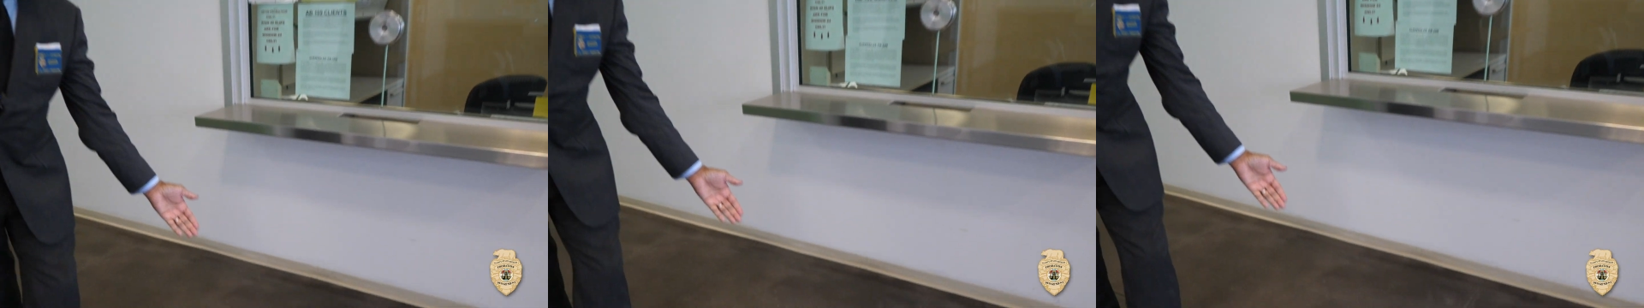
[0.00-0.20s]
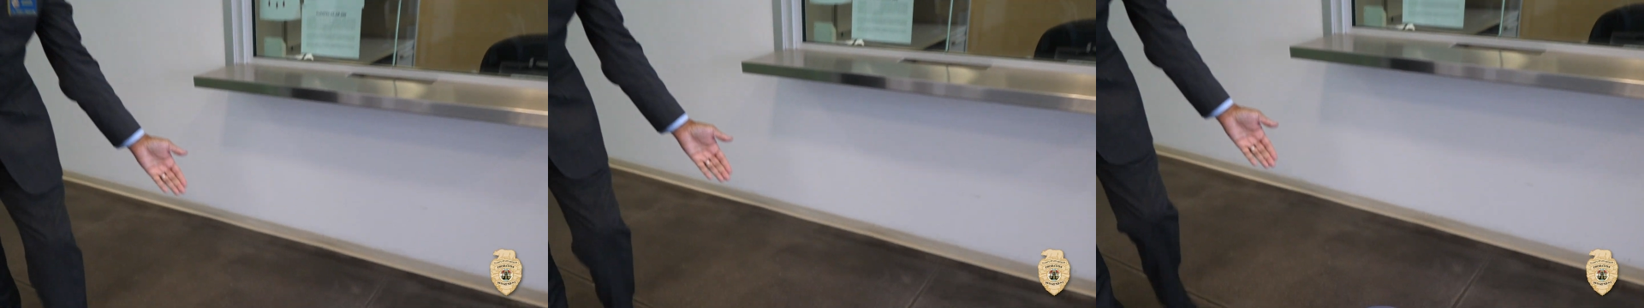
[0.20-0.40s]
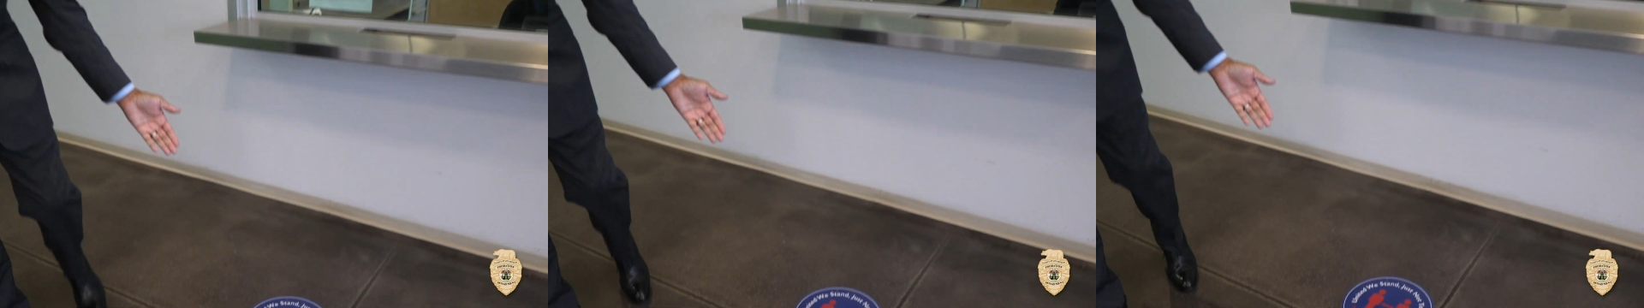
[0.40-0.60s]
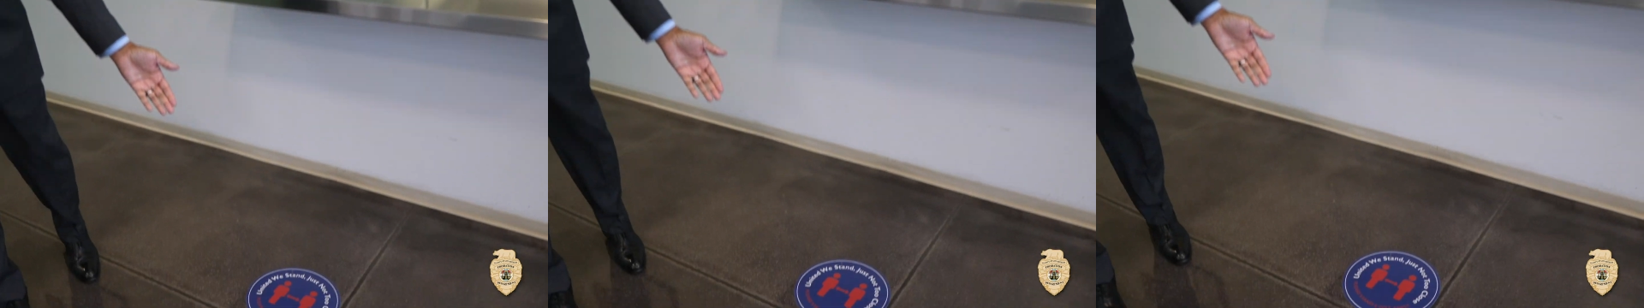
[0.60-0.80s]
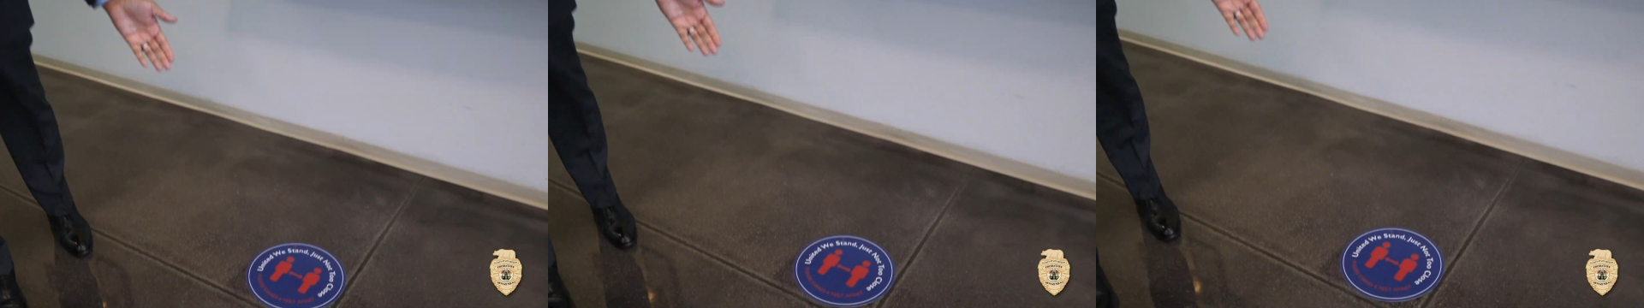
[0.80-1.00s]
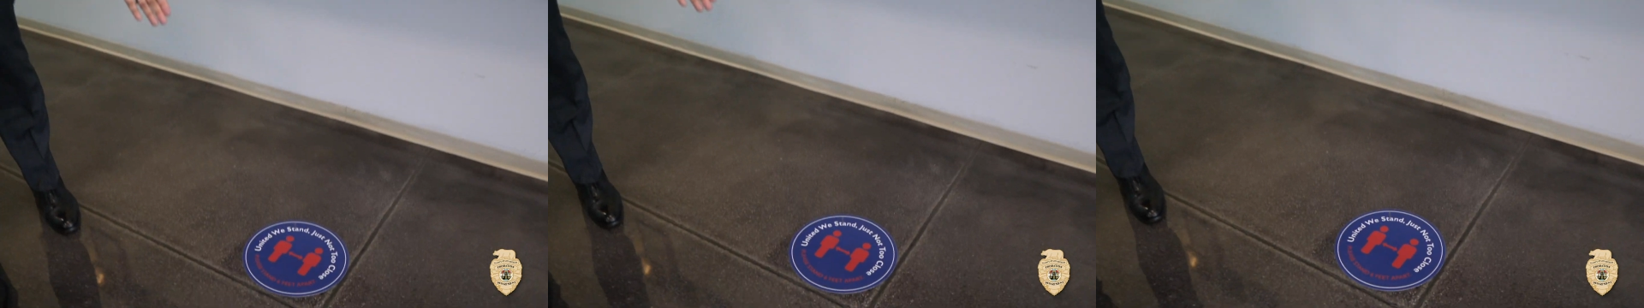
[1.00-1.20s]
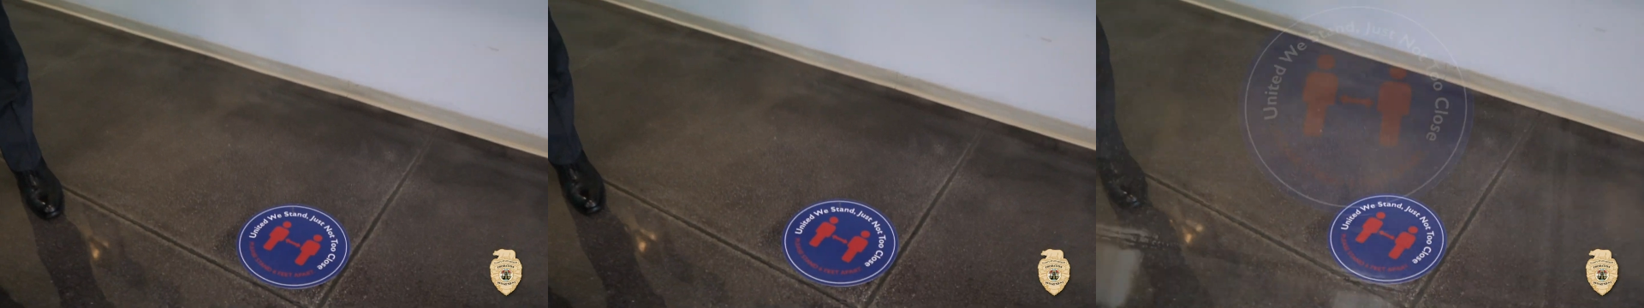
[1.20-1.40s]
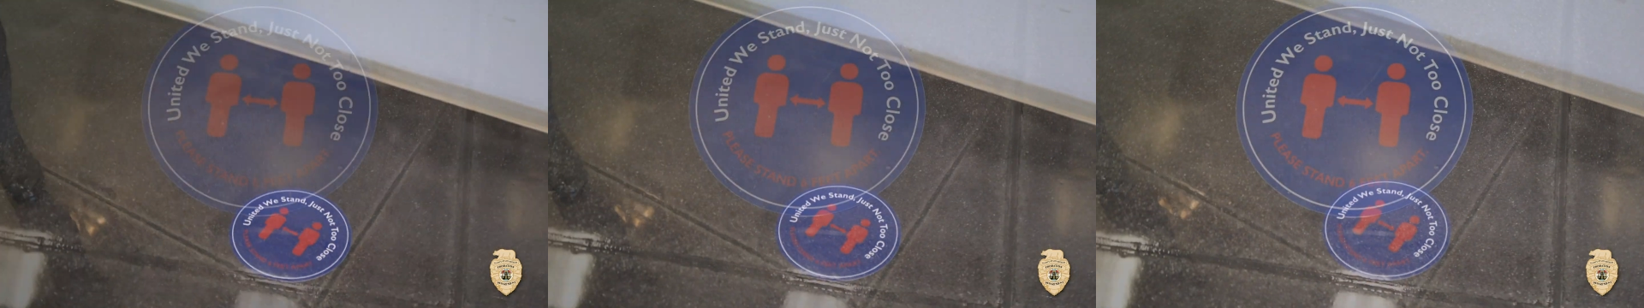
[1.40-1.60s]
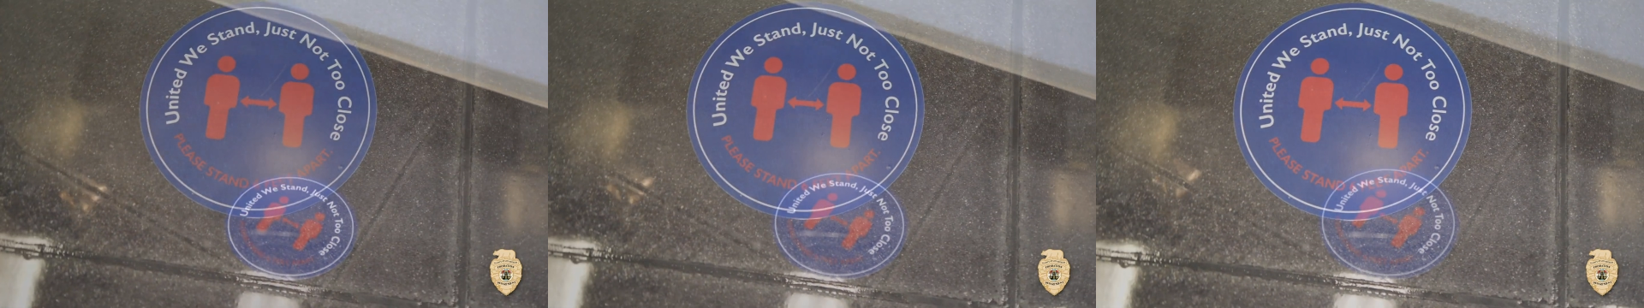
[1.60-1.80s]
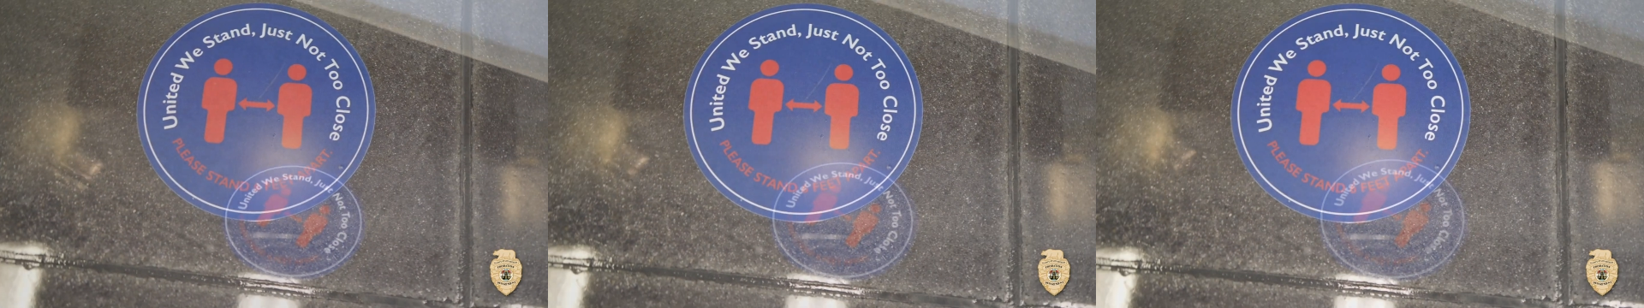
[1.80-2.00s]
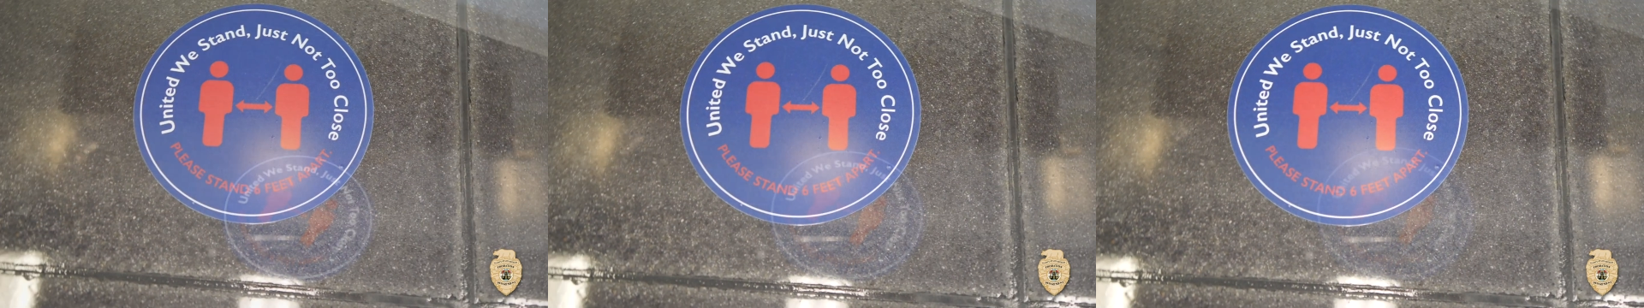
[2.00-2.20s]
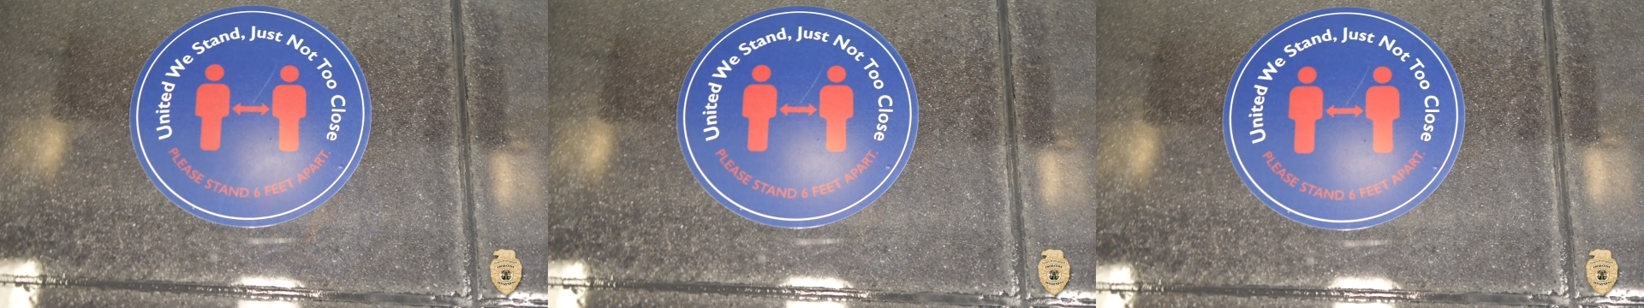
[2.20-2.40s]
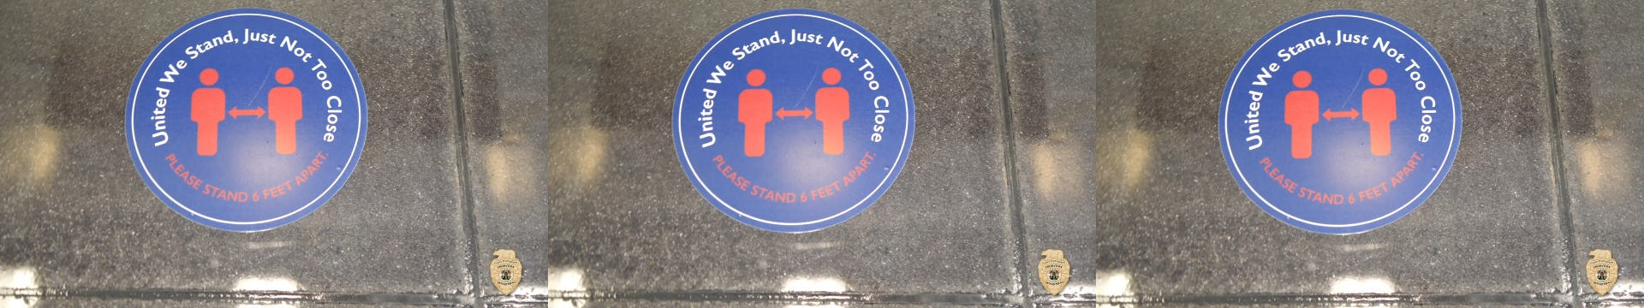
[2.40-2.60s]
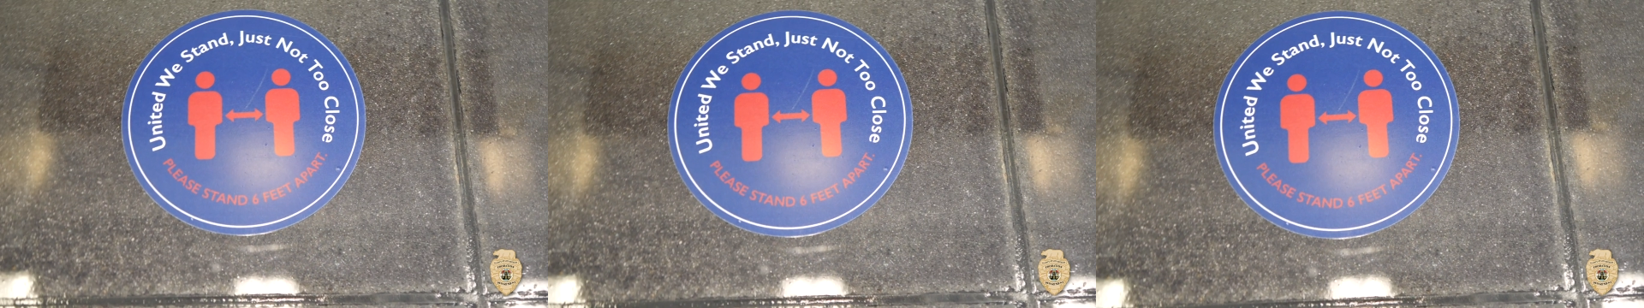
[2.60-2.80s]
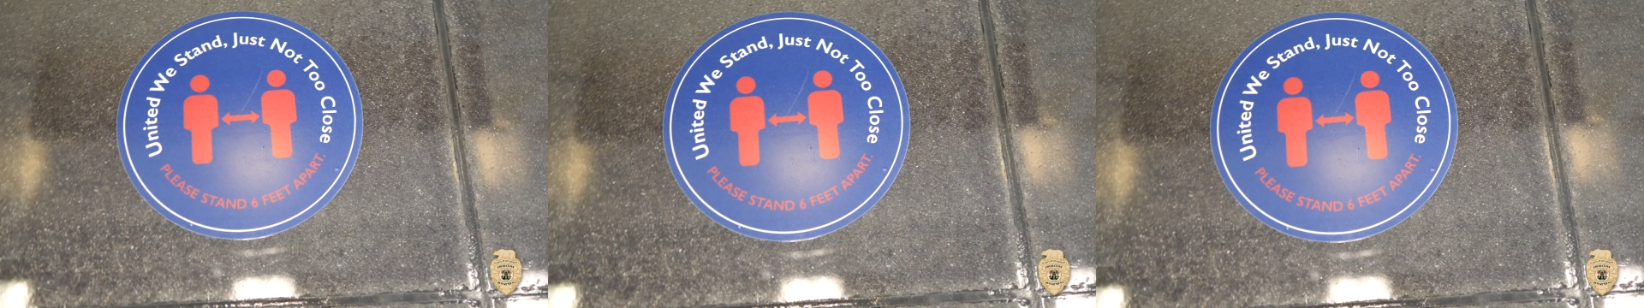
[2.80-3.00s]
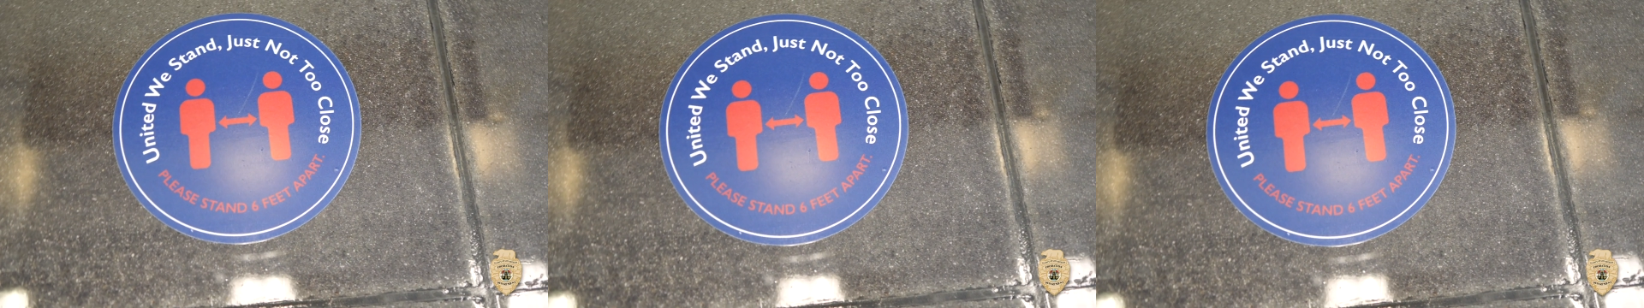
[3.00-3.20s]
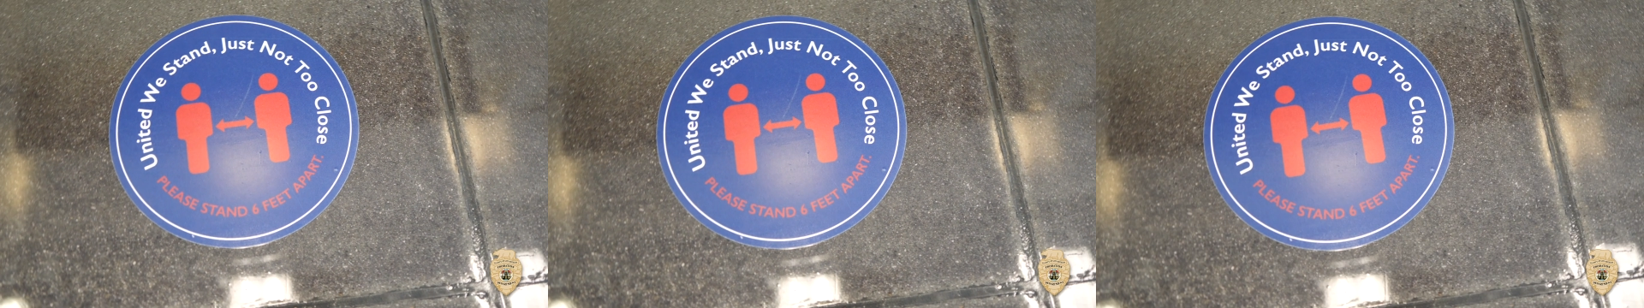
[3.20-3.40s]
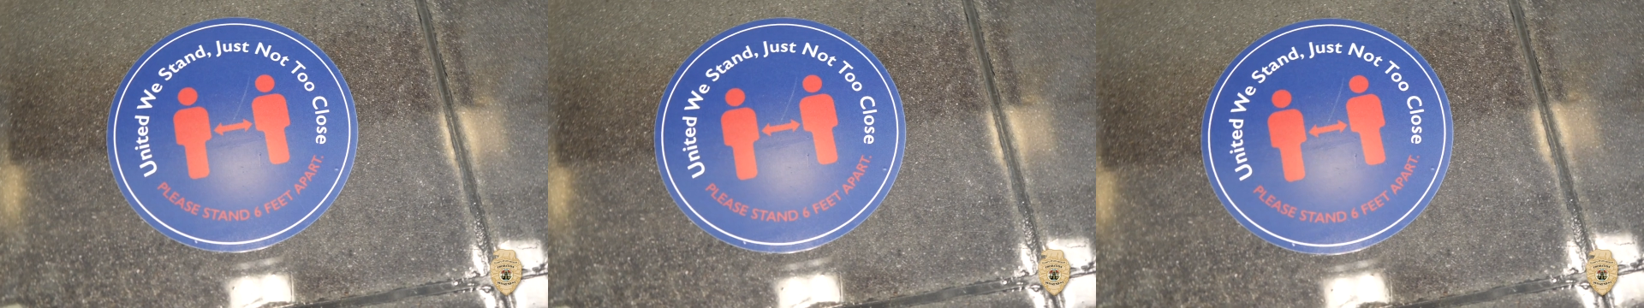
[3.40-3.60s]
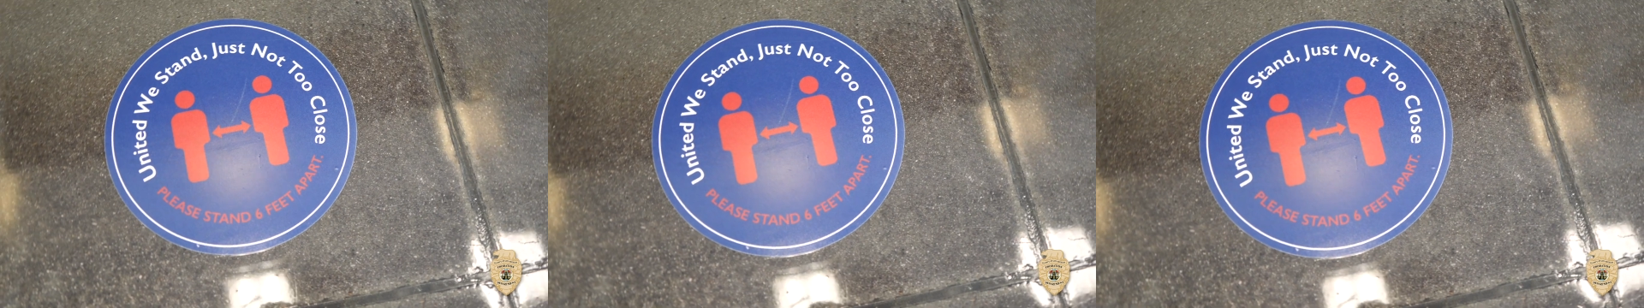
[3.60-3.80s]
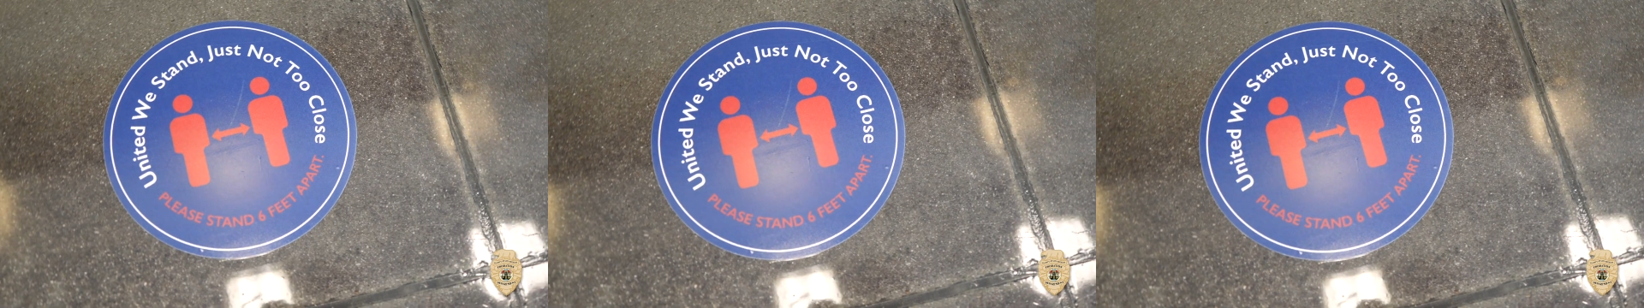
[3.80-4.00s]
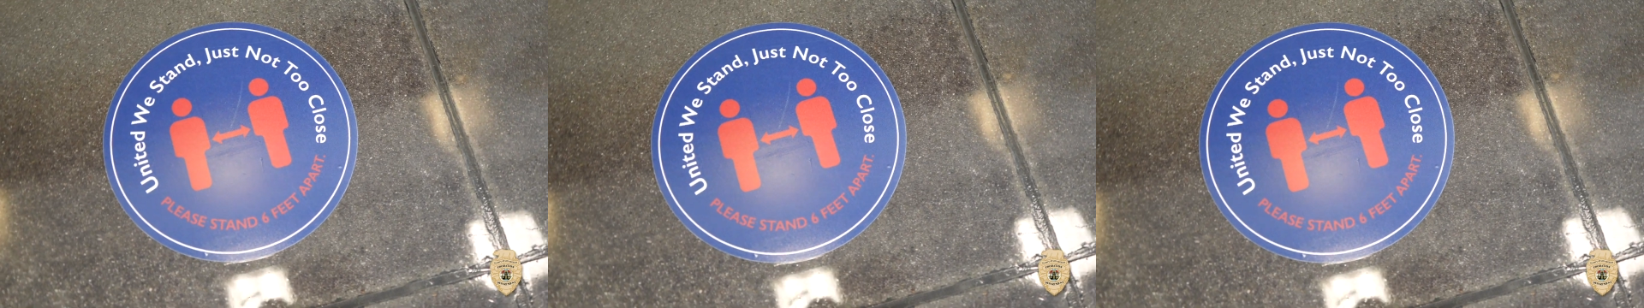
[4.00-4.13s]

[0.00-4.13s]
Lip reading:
No face is visible, so there are no lips to read.